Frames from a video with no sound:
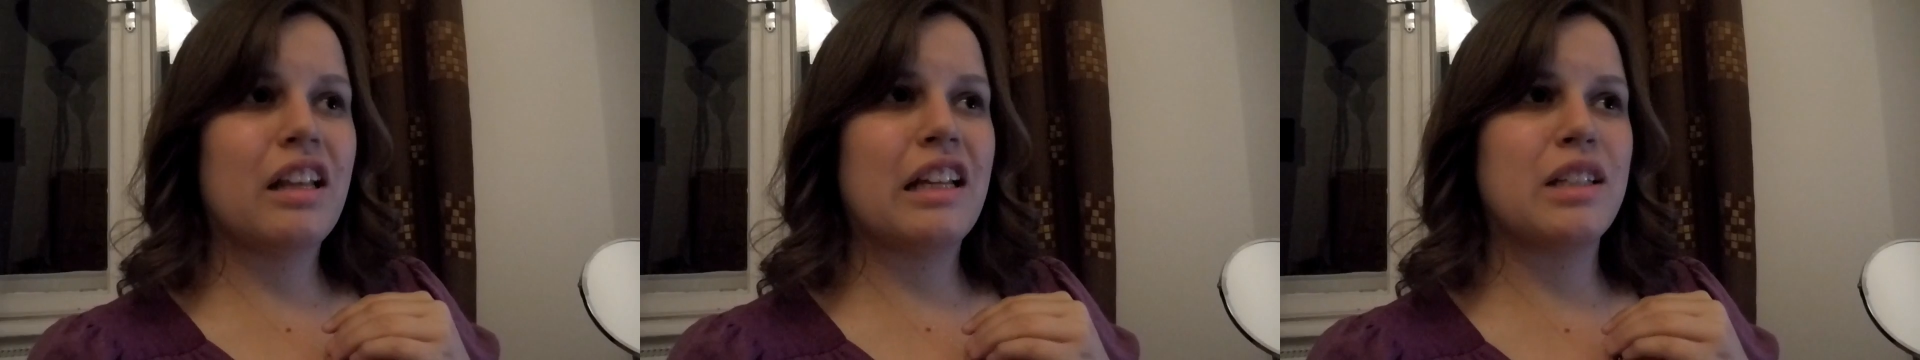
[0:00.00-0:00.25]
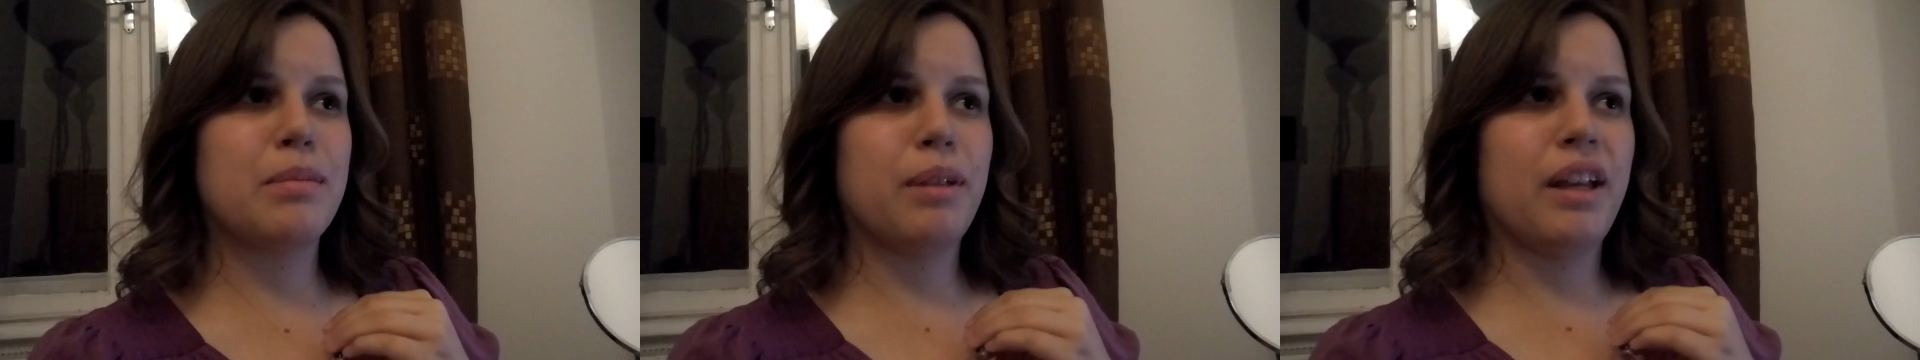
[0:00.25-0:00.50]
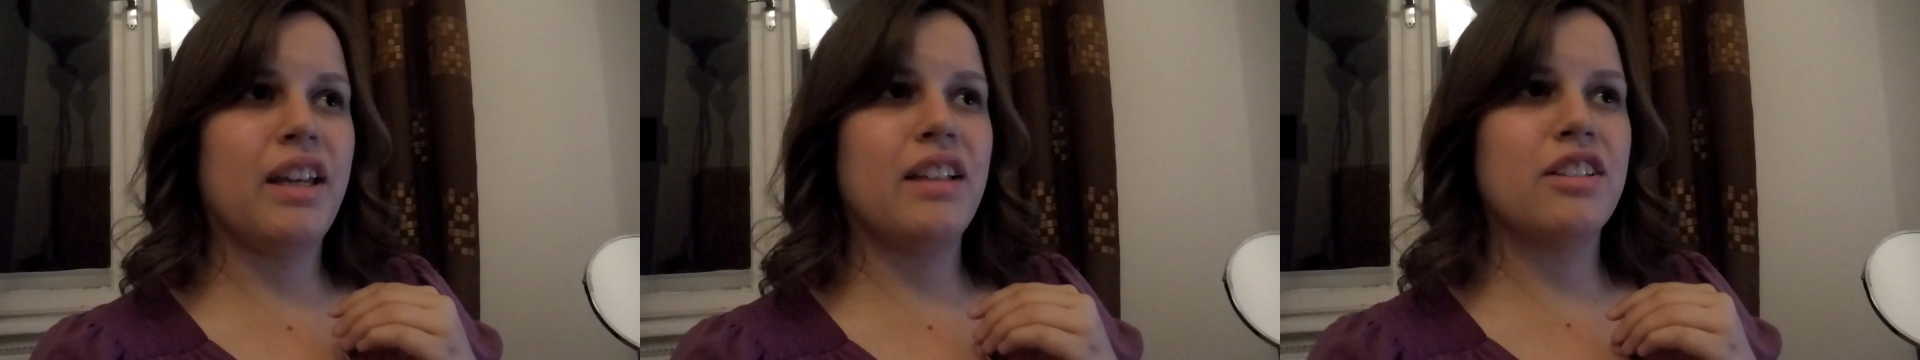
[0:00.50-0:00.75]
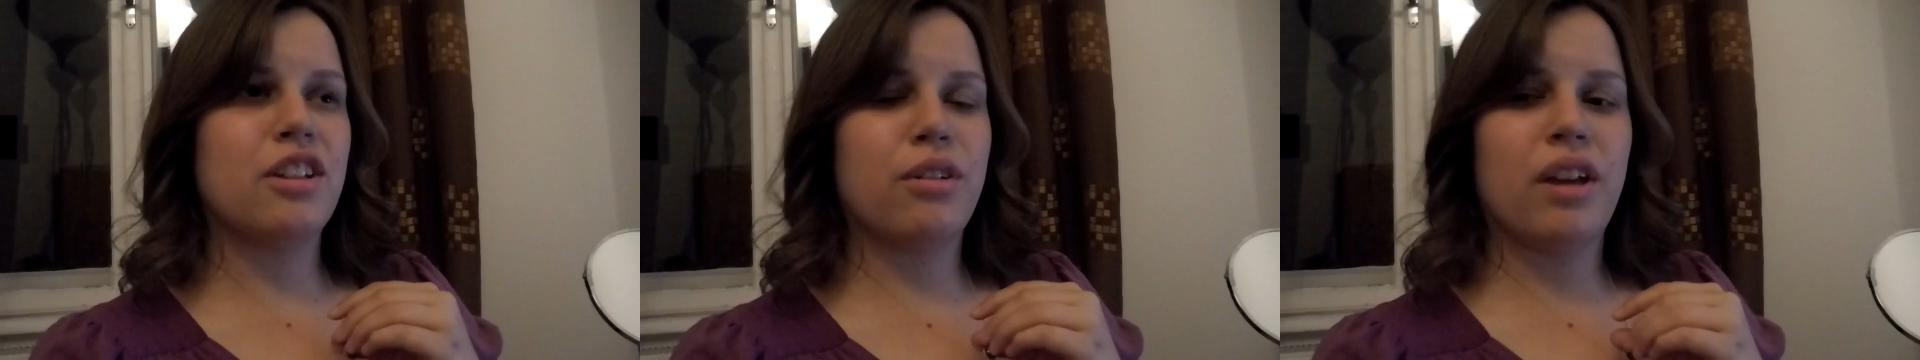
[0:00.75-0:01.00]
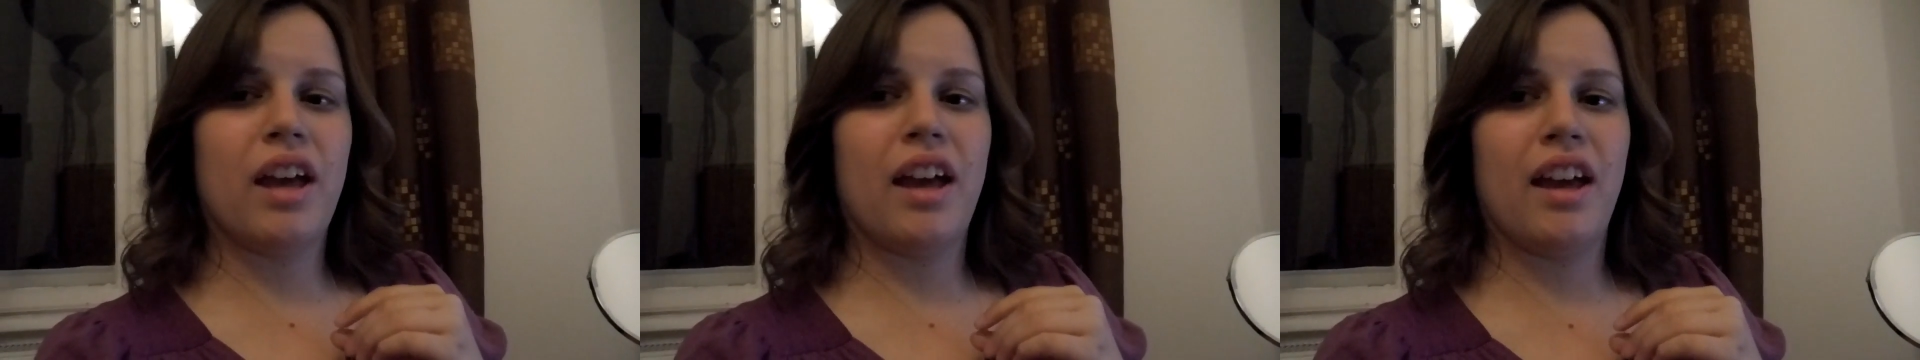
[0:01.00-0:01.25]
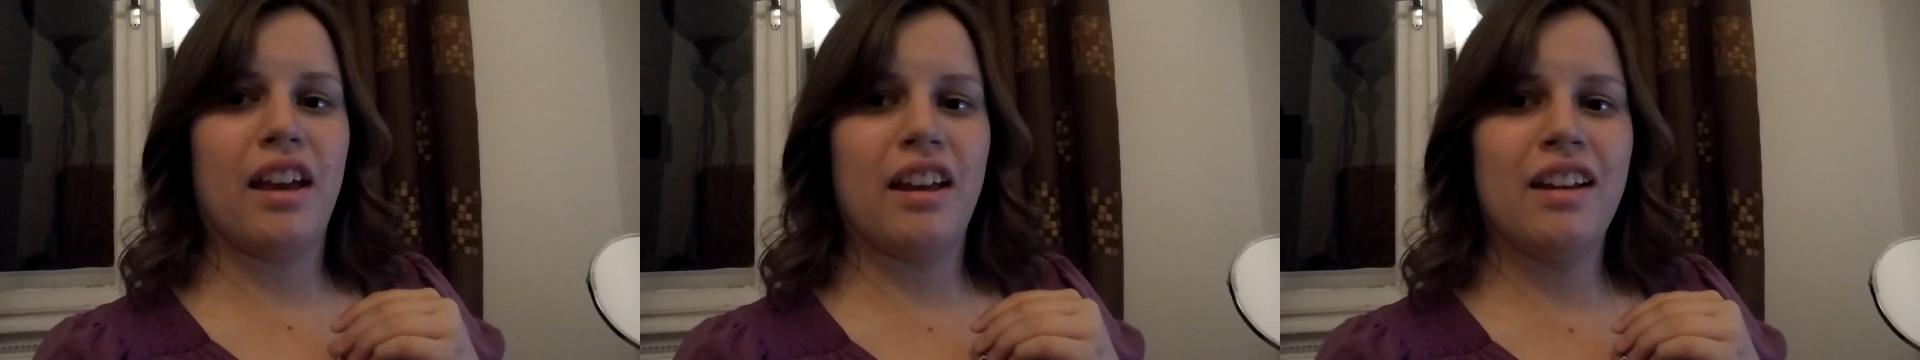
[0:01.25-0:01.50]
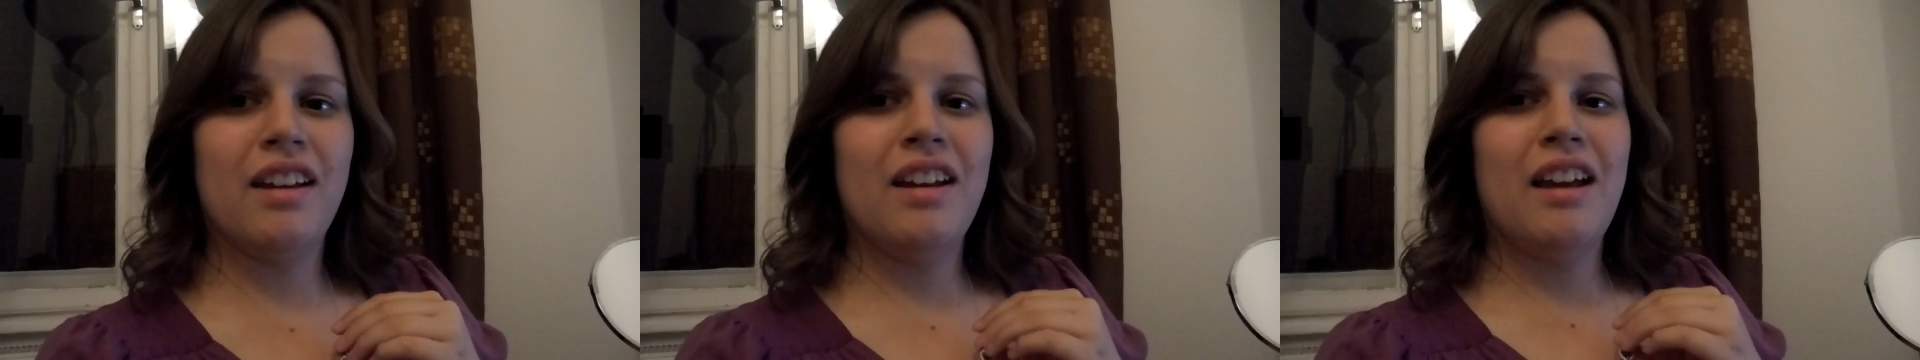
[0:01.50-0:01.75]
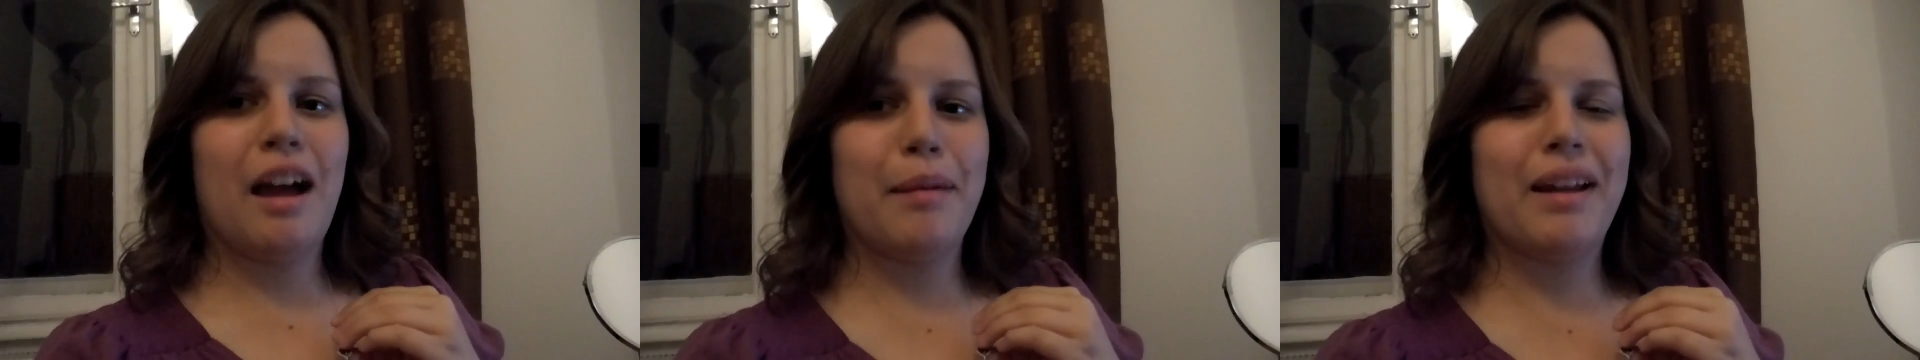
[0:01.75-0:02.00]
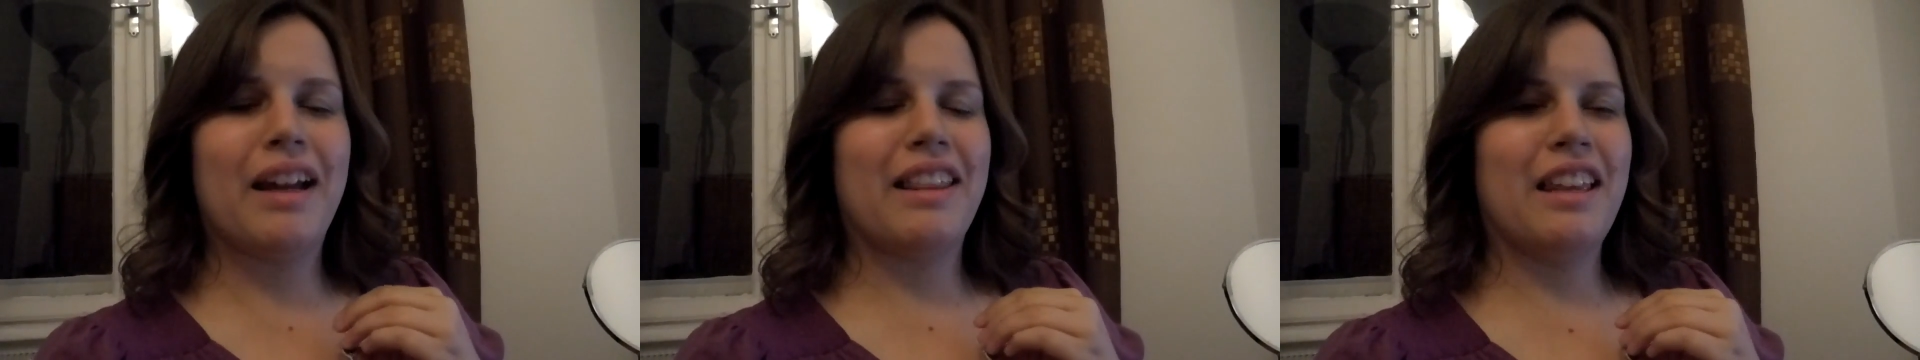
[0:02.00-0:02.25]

explains, okay, I mean,